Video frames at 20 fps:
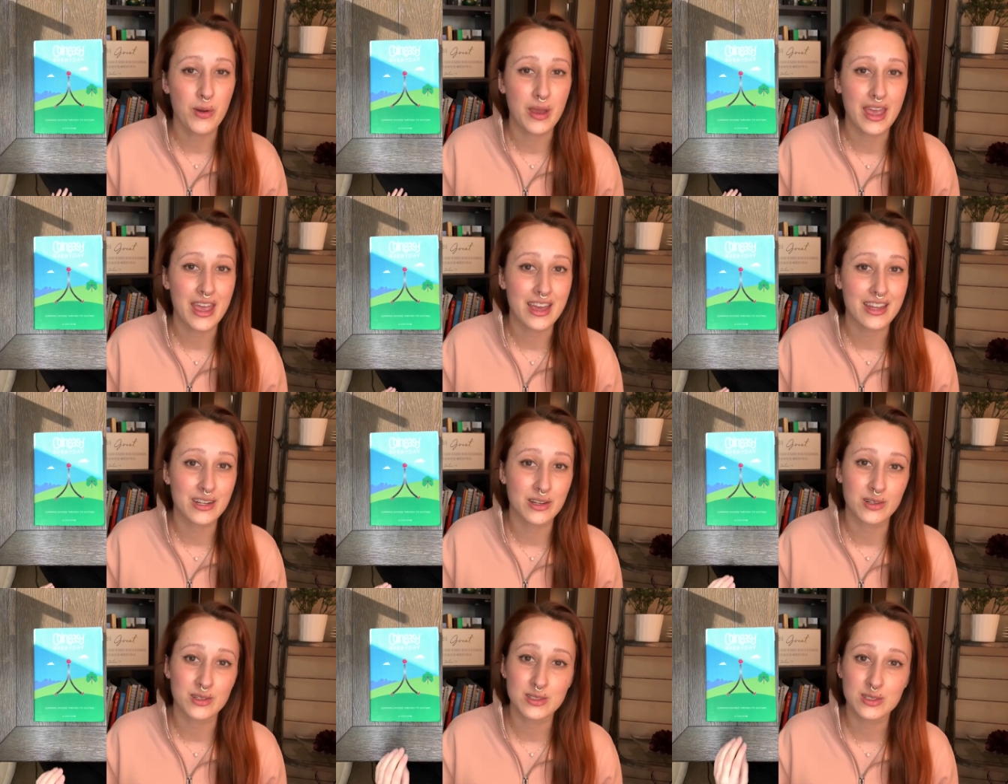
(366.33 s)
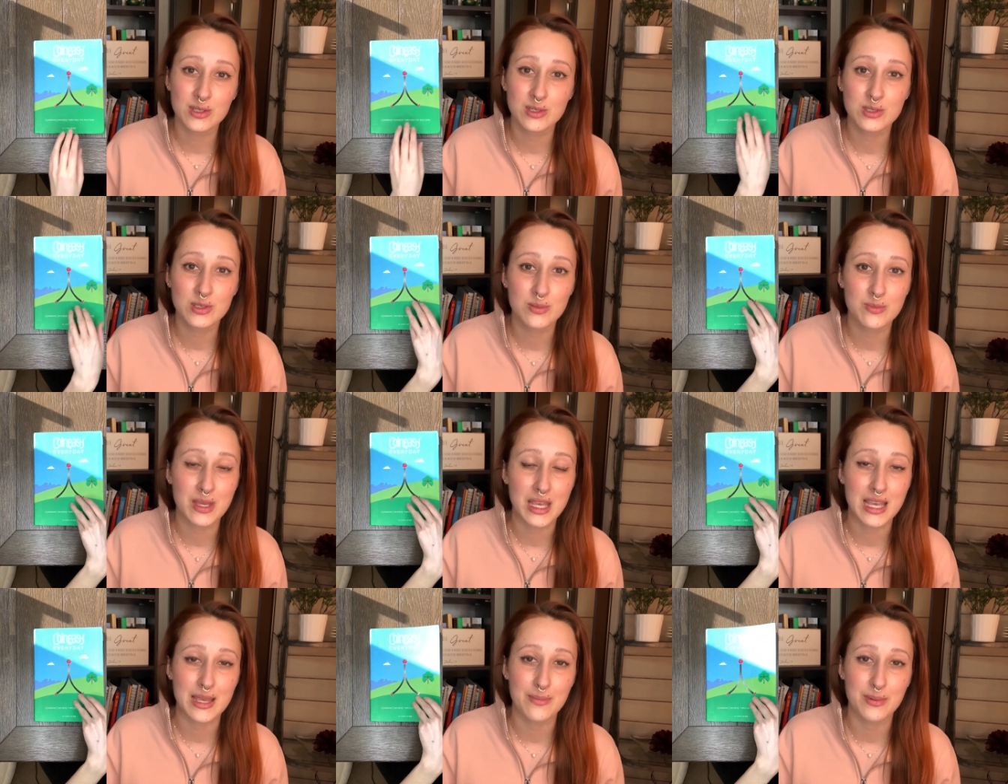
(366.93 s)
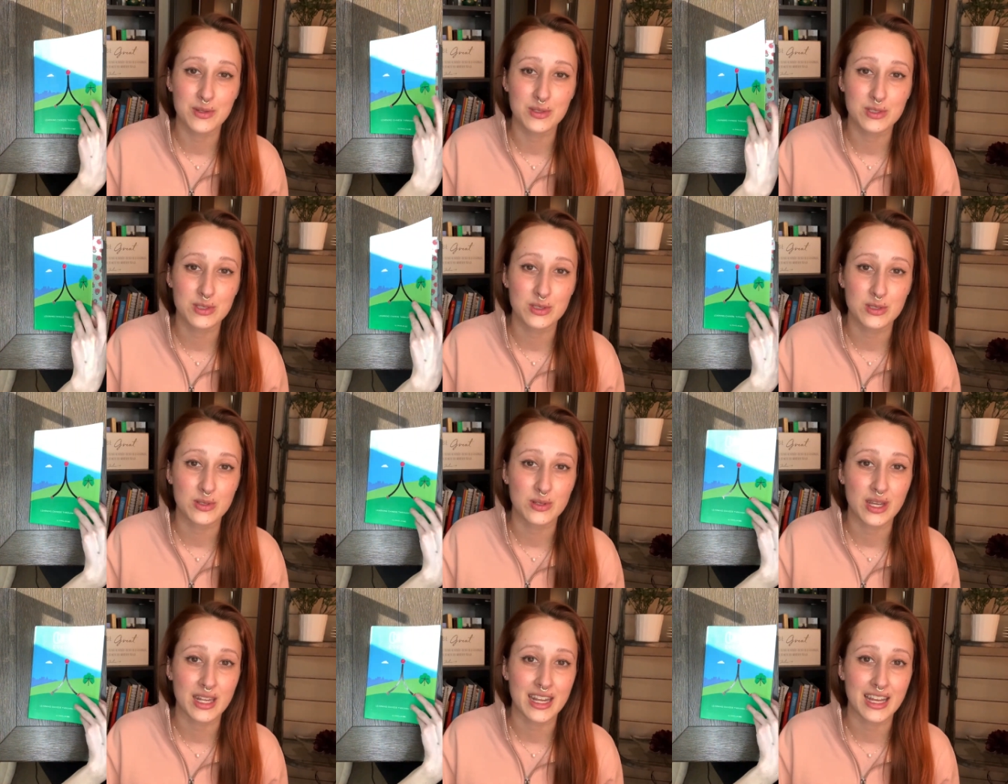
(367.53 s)
and also to be able
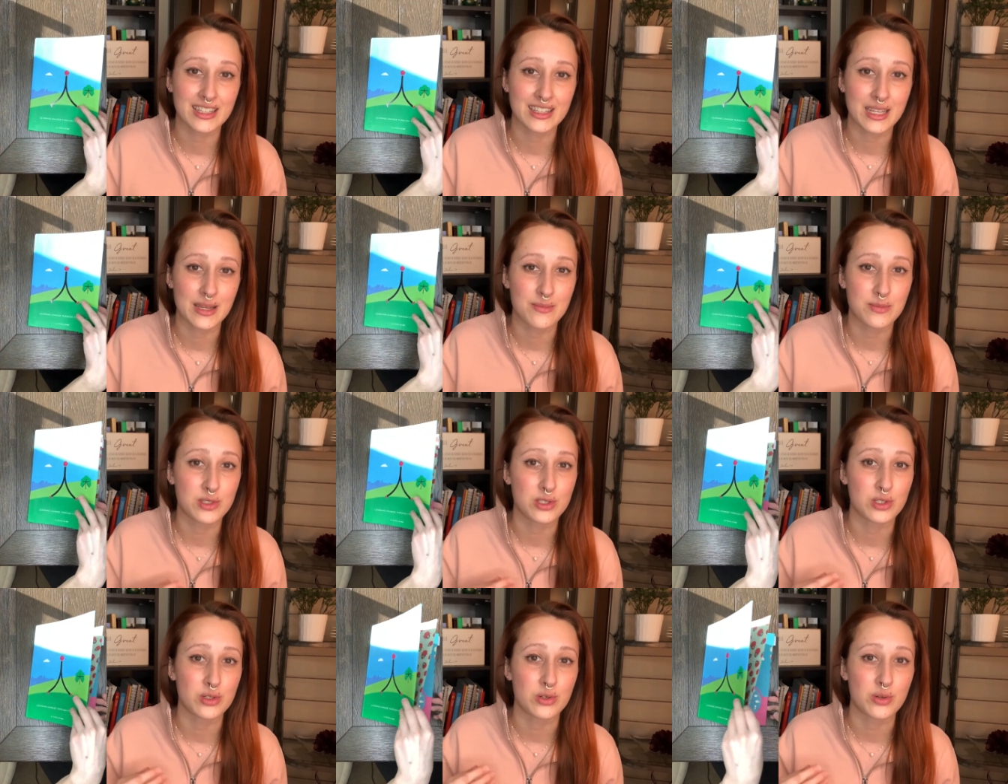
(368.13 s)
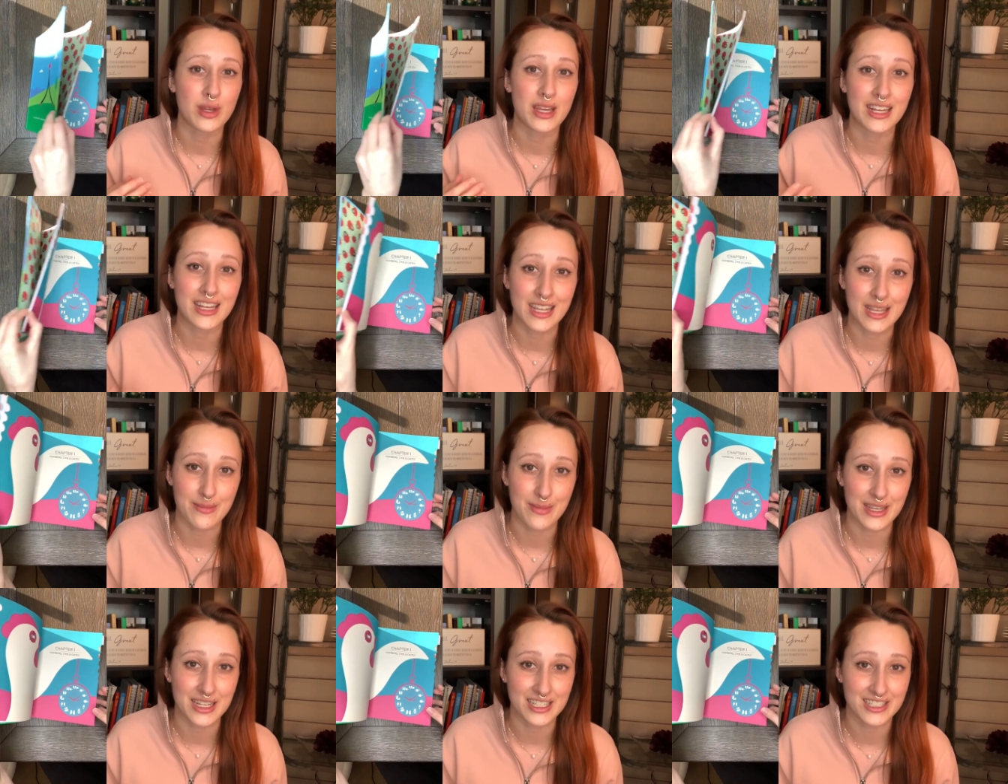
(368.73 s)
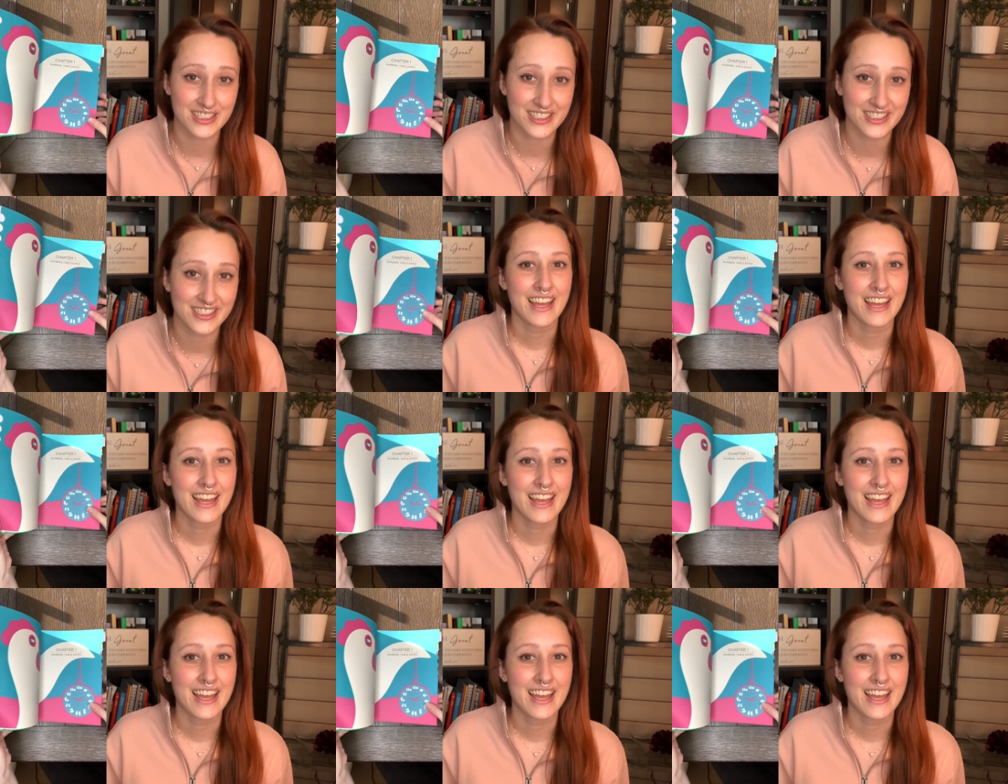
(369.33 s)
to connect them to an image.